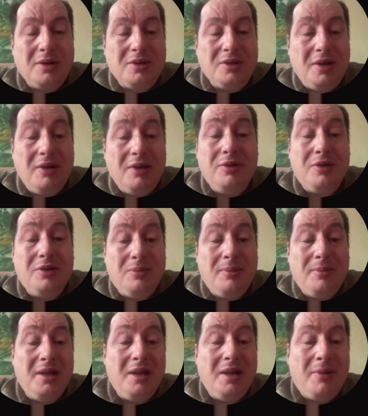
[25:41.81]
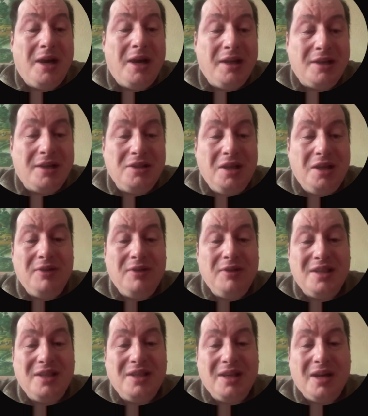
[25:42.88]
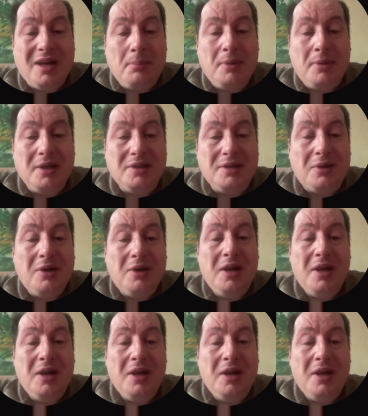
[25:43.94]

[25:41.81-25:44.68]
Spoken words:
So even though they might actually invest in the company. So